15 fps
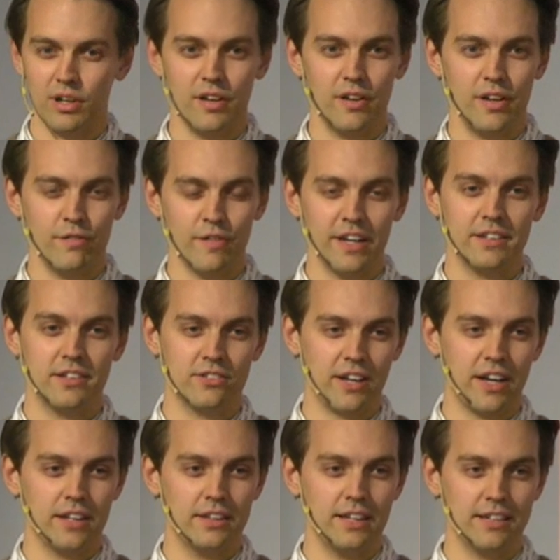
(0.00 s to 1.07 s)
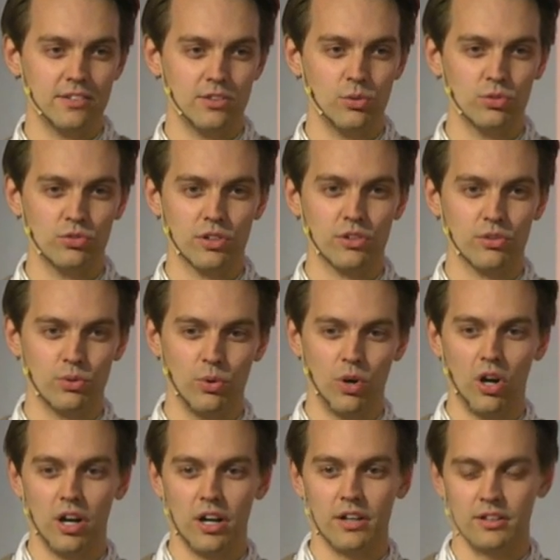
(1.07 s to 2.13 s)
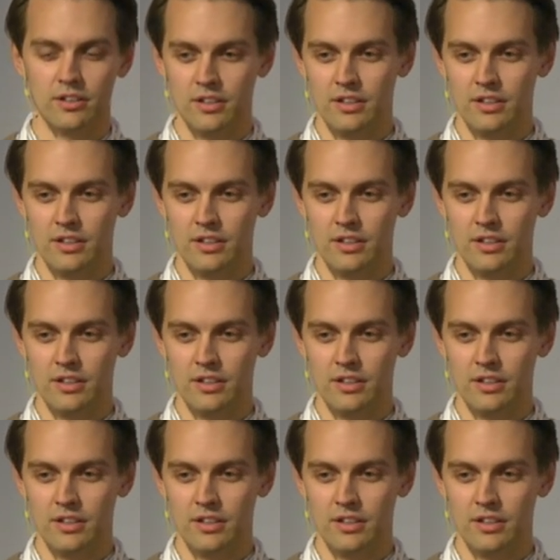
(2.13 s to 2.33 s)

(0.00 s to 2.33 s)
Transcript: if I decide that users who are